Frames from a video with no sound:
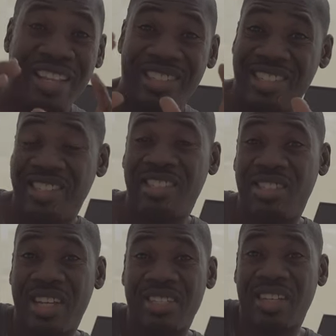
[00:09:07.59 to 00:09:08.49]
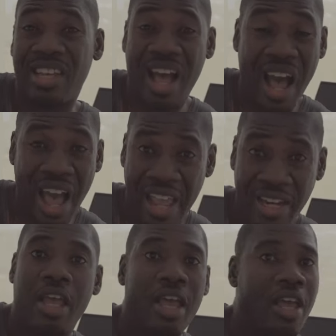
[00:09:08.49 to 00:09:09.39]
that this is just a
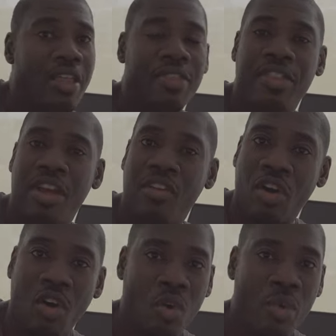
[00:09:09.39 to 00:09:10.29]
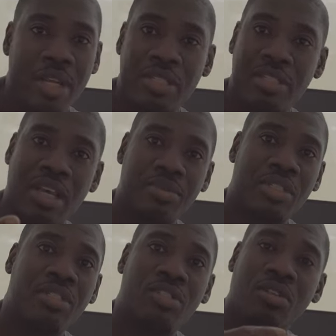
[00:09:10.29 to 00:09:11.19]
guide there are always
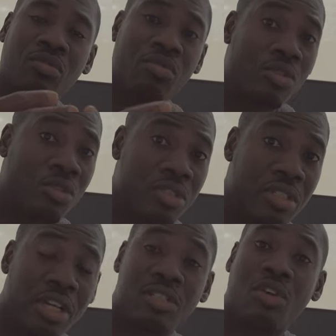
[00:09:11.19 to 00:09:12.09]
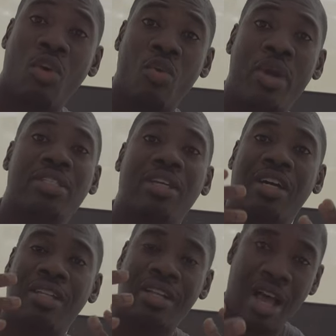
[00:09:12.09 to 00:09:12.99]
exceptions to the rules. There's always
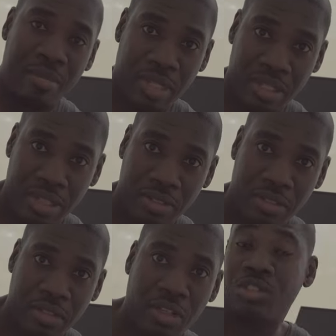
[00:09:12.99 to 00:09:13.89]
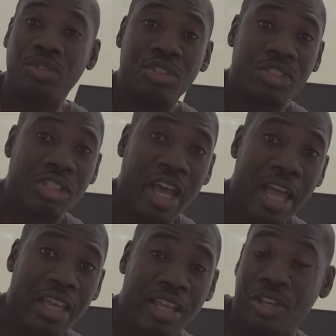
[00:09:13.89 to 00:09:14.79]
anomalies. You shoot your
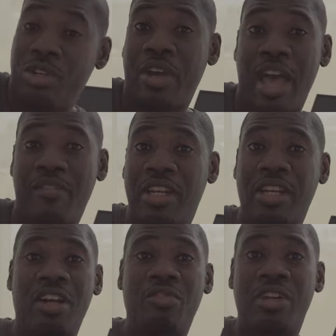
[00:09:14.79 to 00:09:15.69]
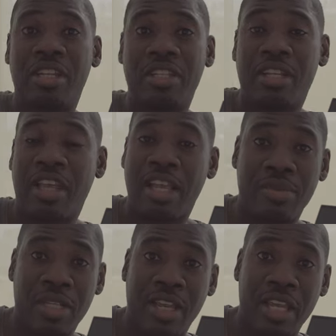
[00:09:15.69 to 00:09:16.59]
shot. You don't have any unrealistic
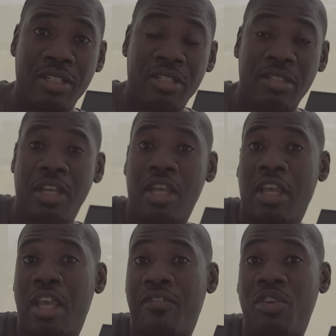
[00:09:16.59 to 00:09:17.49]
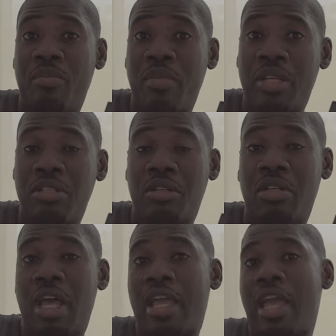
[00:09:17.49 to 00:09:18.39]
expectations. If you miss,
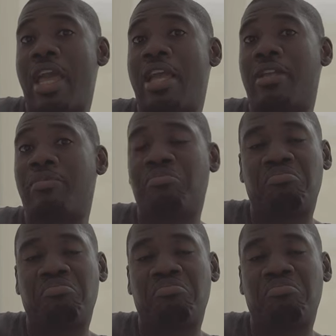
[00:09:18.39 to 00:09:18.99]
you're like, hey,